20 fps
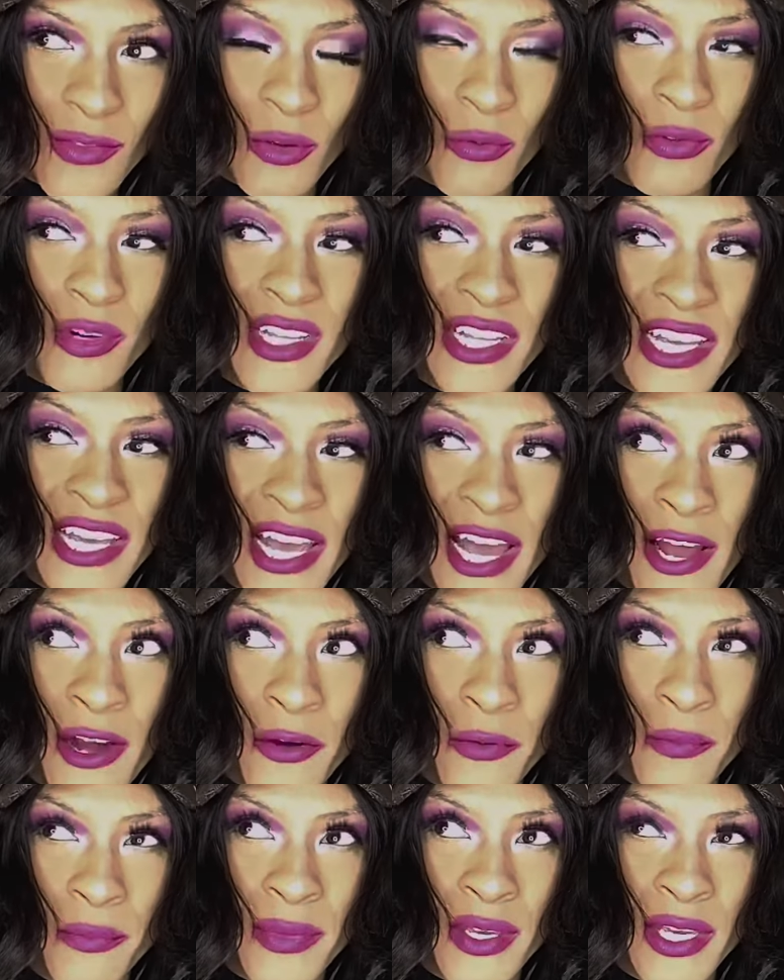really
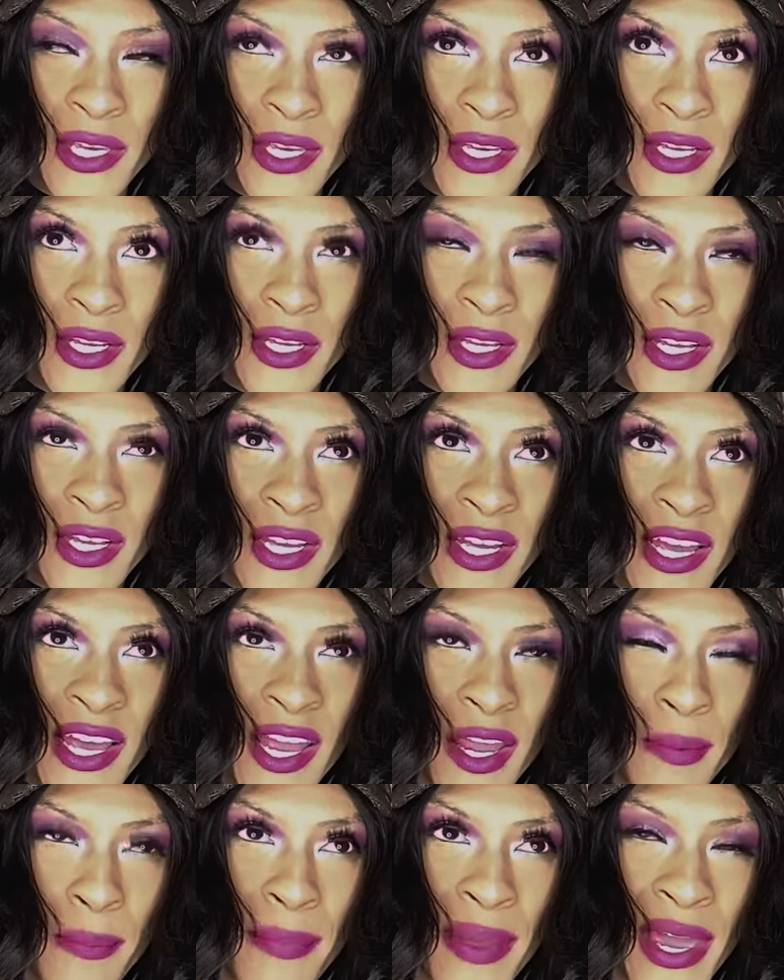helped me,
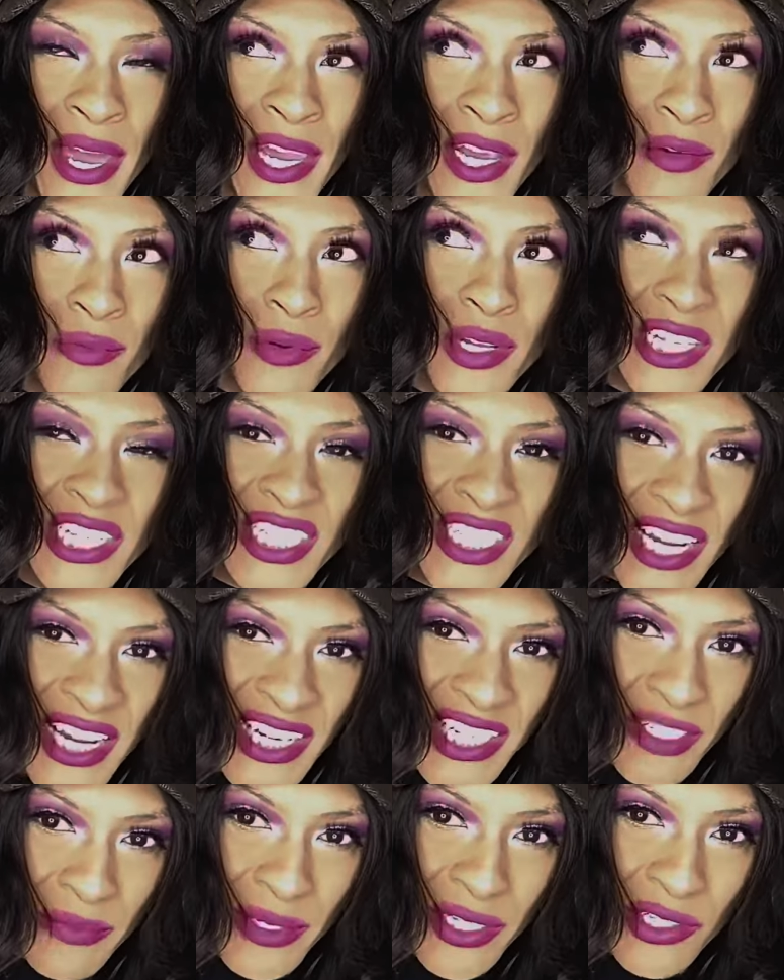and pain really
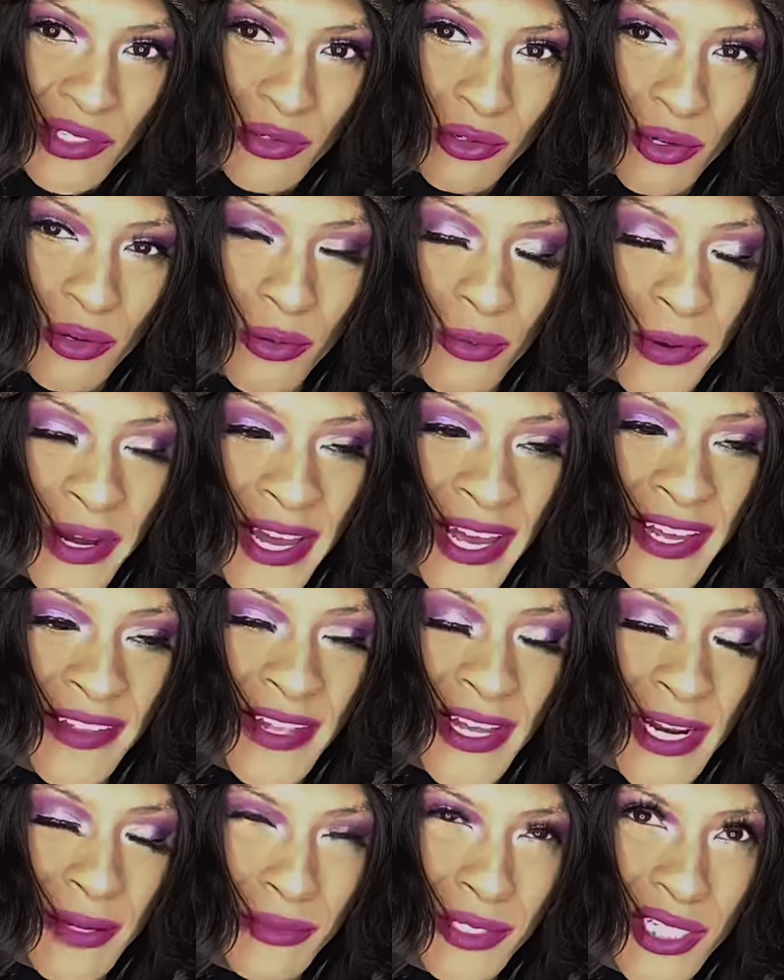changed me to a way
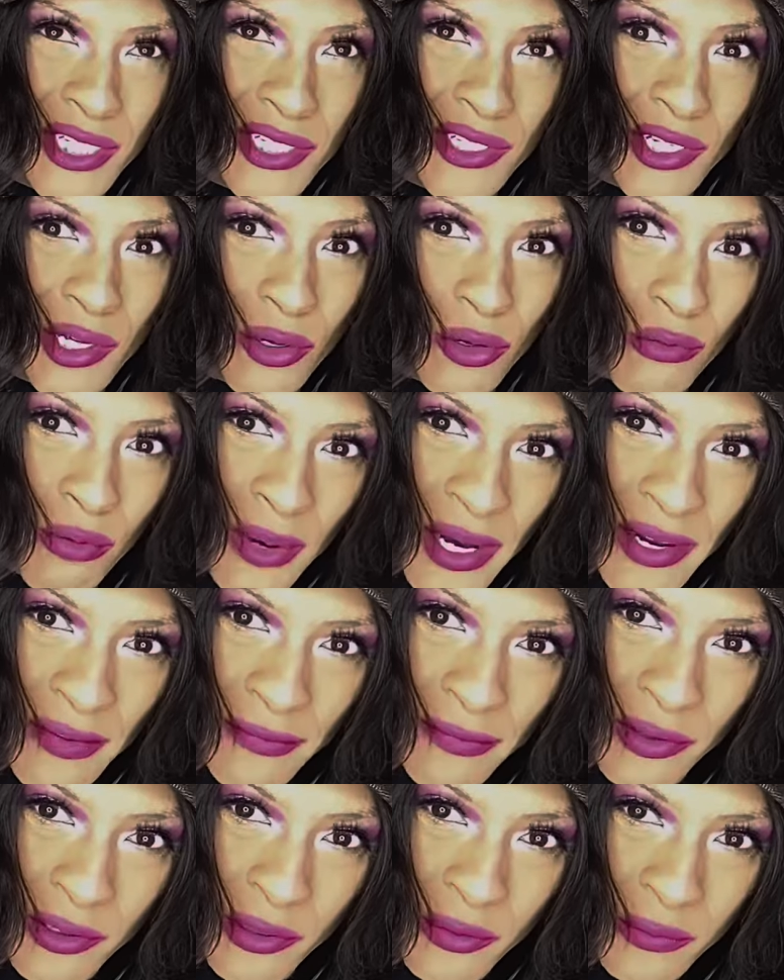that I'm just so
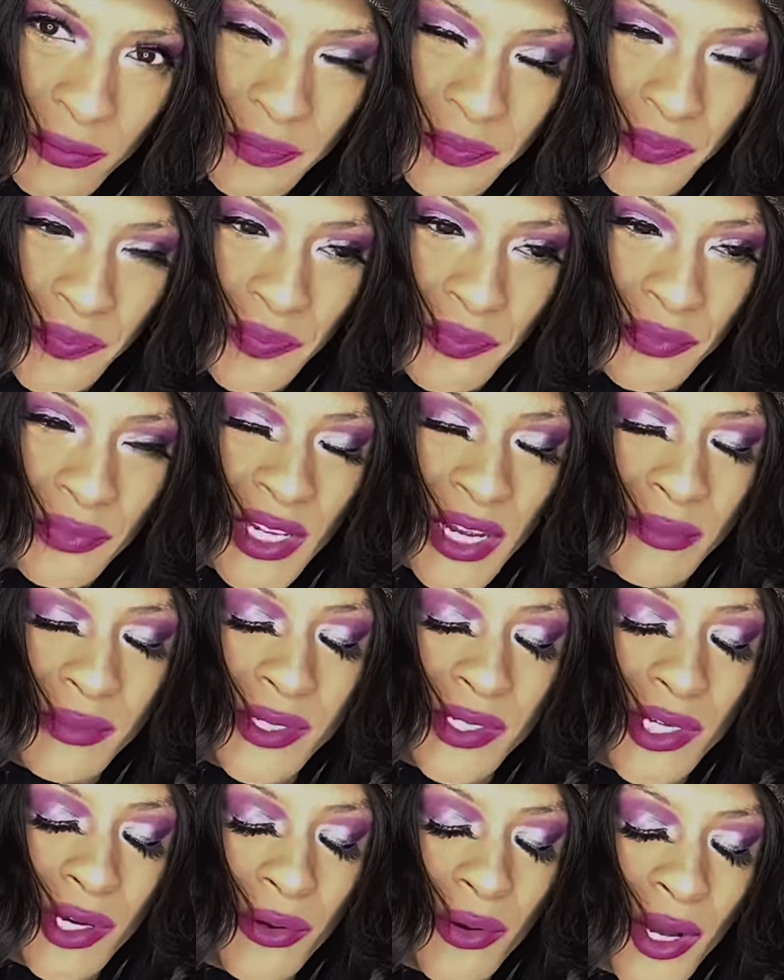grateful. I'm
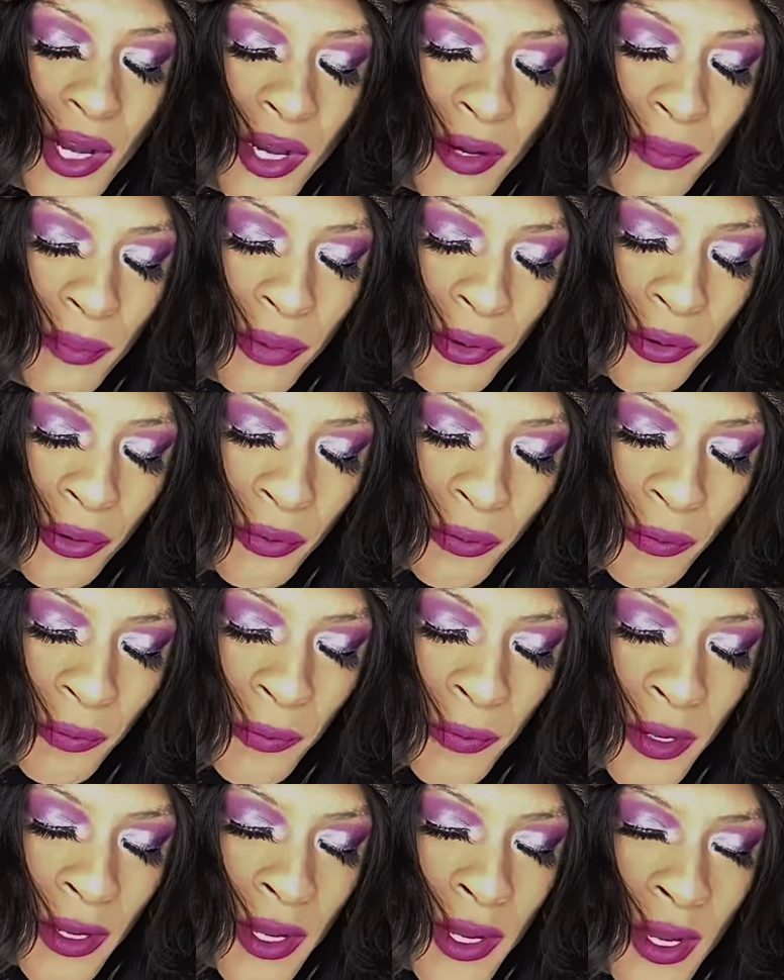so humble.
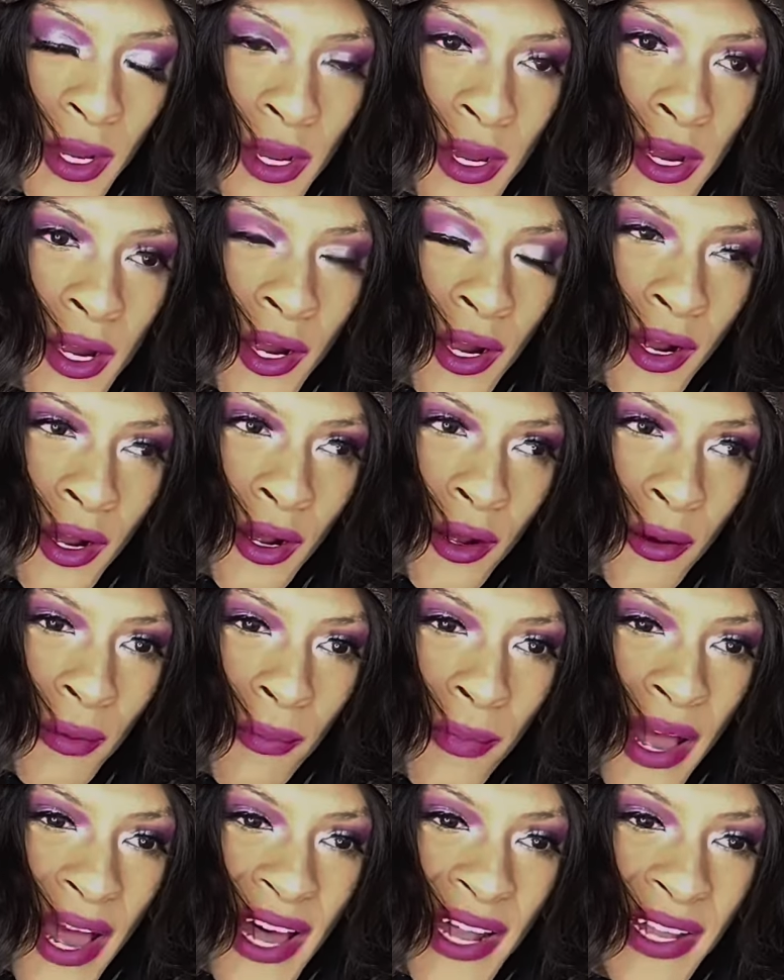
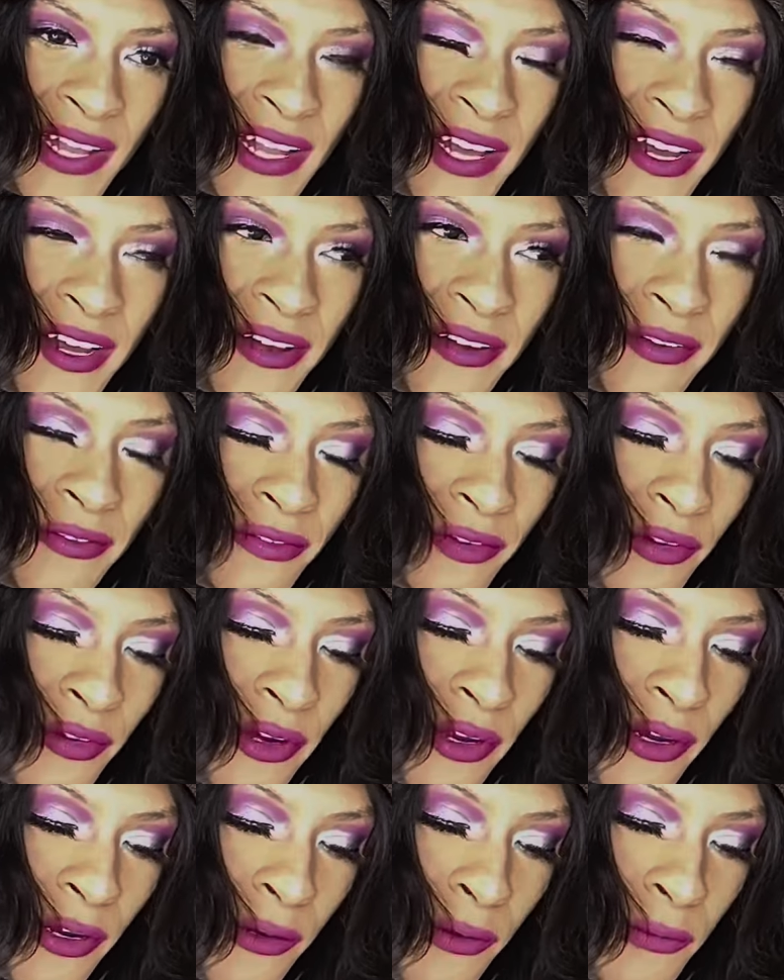I love, you
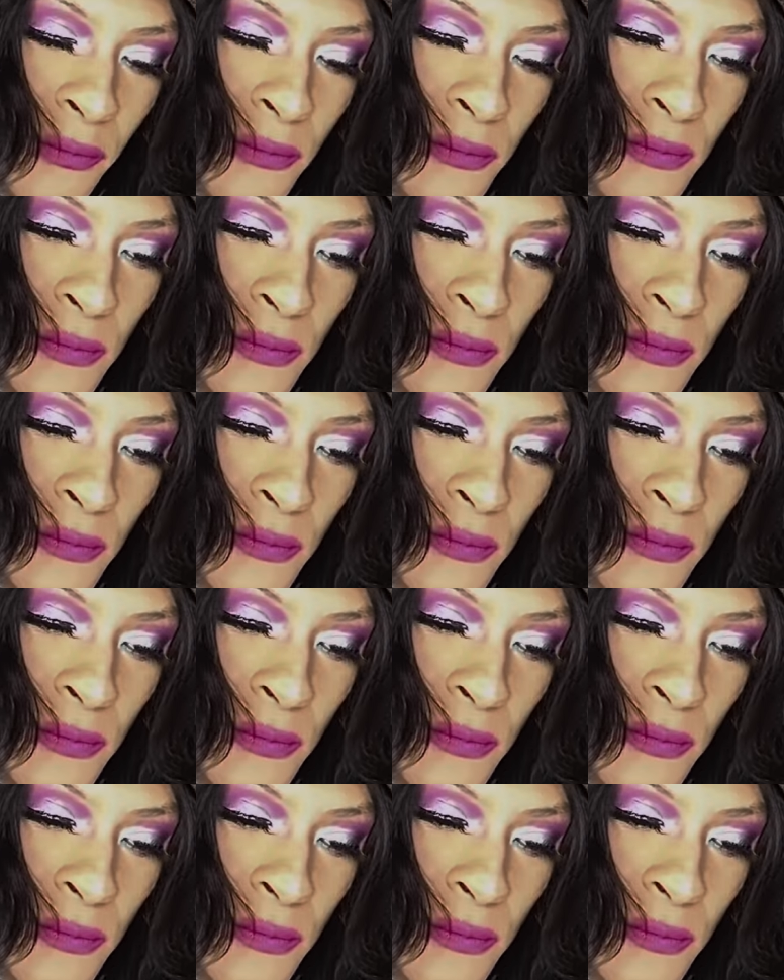know,